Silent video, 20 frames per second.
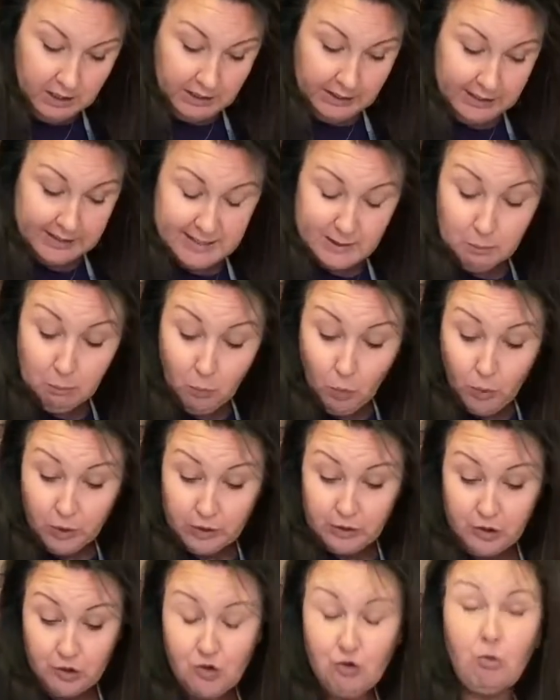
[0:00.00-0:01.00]
It's more
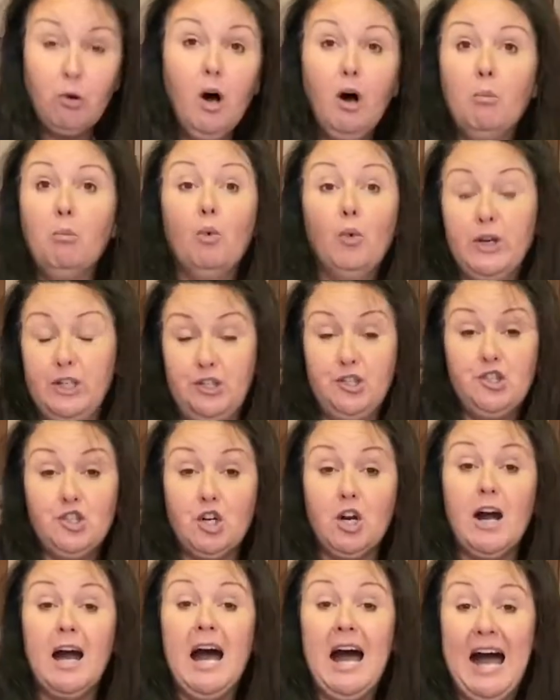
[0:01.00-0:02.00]
to draw
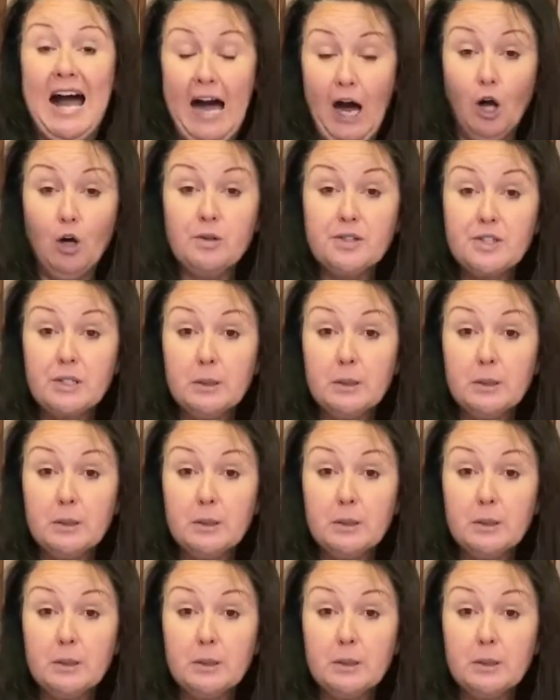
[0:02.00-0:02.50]
moisture out